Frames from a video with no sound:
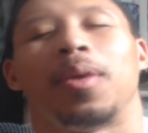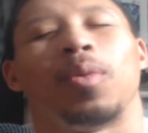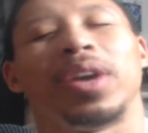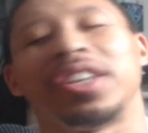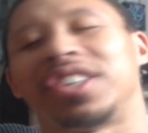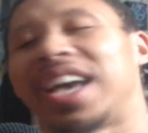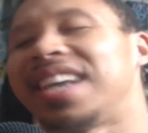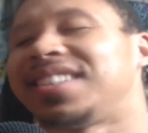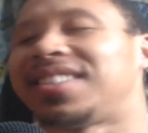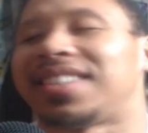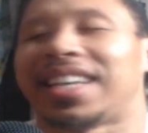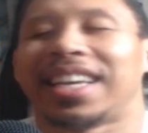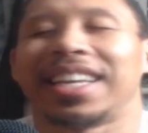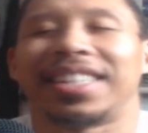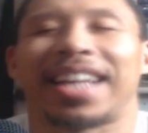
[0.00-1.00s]
we just
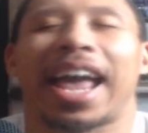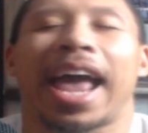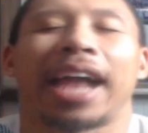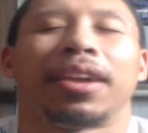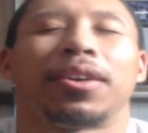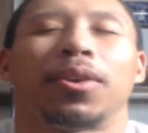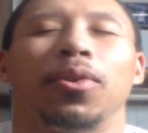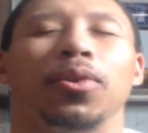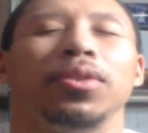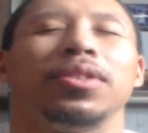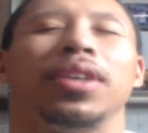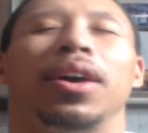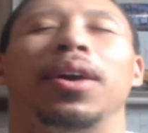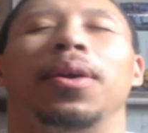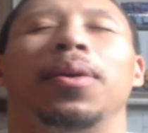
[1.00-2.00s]
see Dan
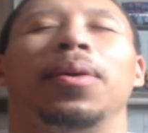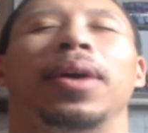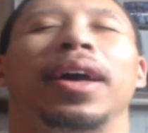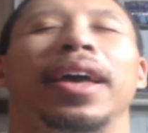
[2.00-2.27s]
Kuruto